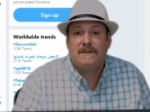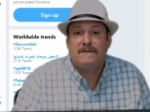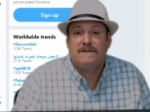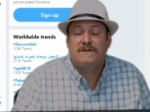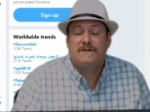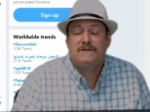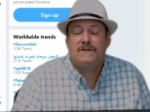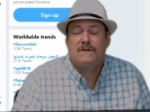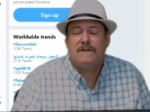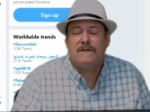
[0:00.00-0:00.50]
of
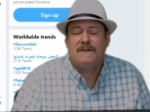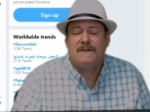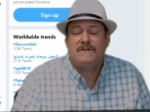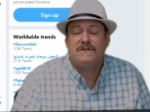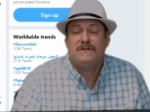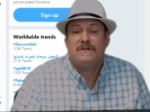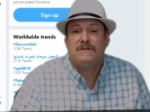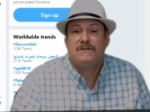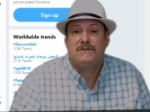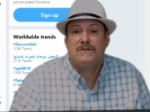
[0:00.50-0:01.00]

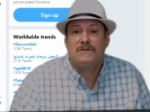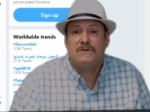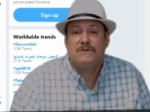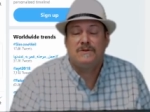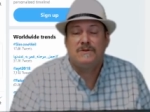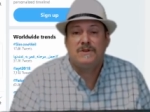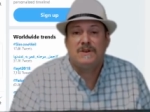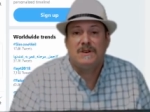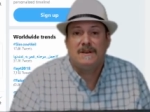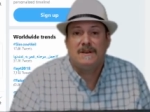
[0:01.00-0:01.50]
service and
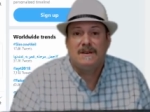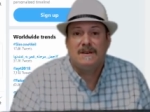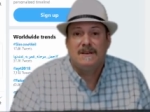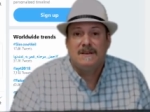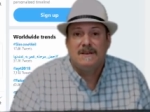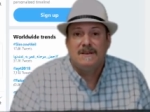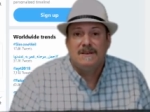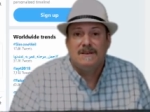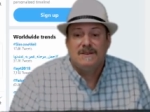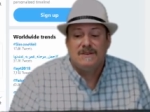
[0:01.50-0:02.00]
solution.
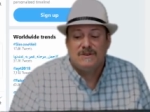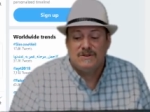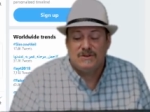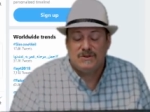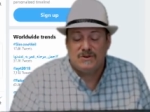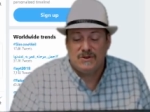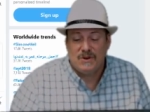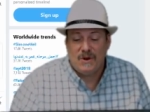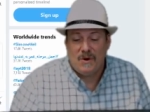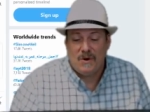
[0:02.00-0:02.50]

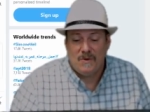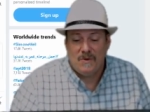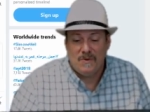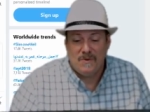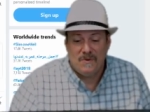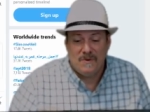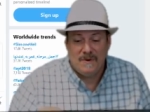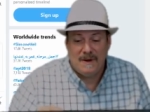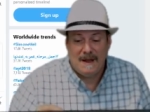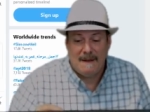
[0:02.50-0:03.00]

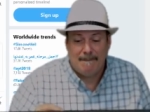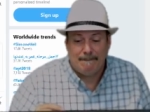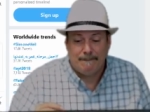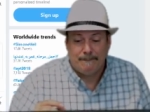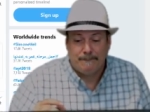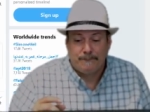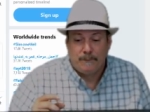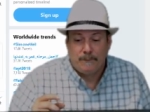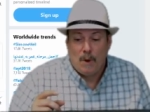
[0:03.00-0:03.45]
So, um,